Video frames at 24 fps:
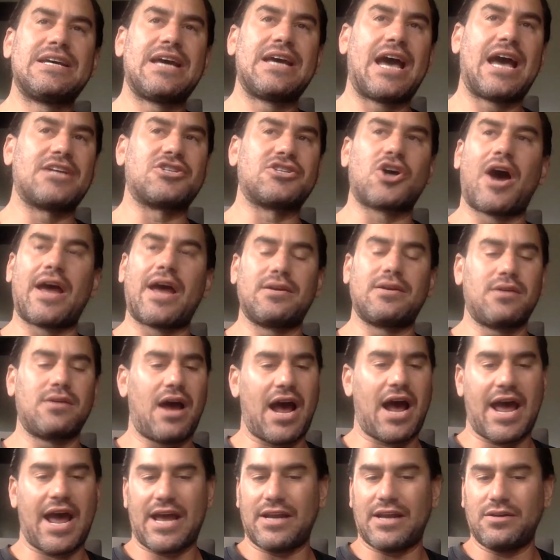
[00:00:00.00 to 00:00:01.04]
And so
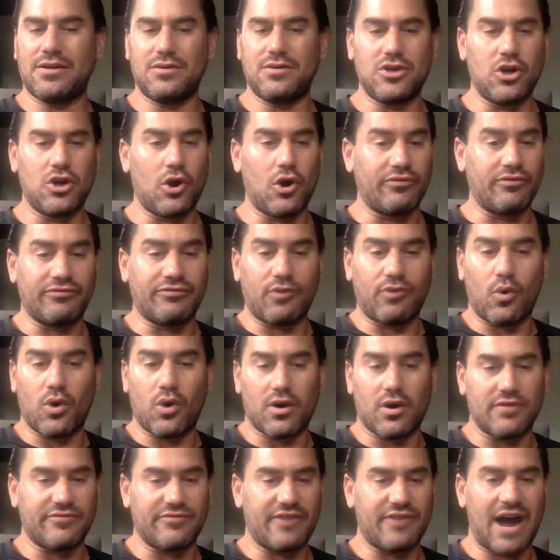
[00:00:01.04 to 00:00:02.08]
I had, 4
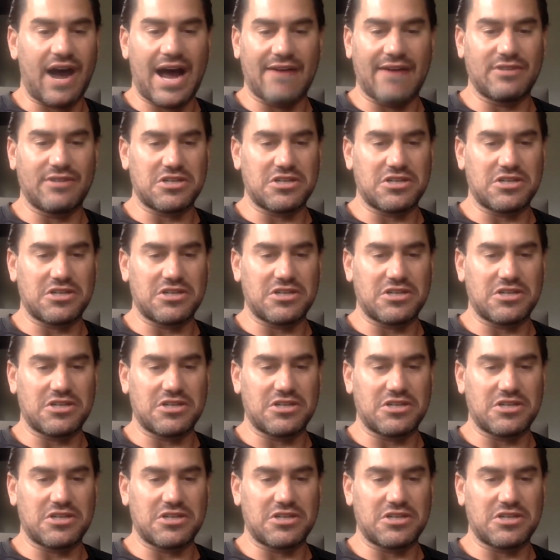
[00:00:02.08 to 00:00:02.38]
or 5